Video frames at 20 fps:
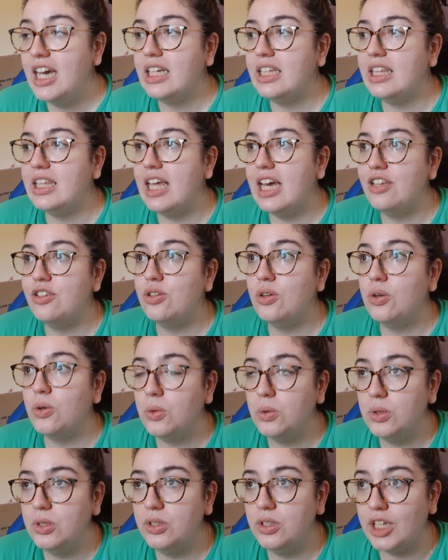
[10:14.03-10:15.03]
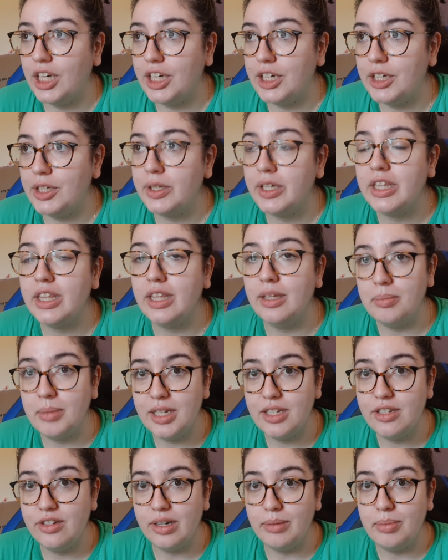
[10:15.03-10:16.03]
There's also the
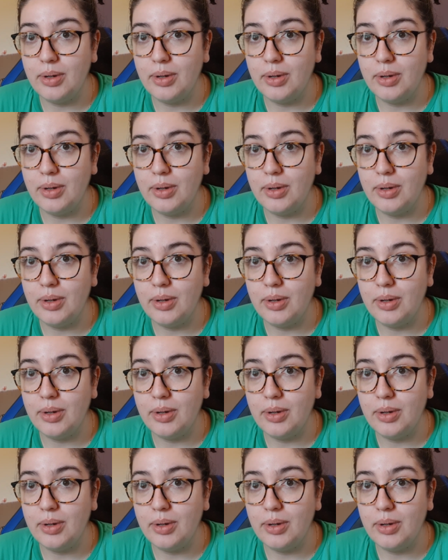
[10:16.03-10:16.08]
mystery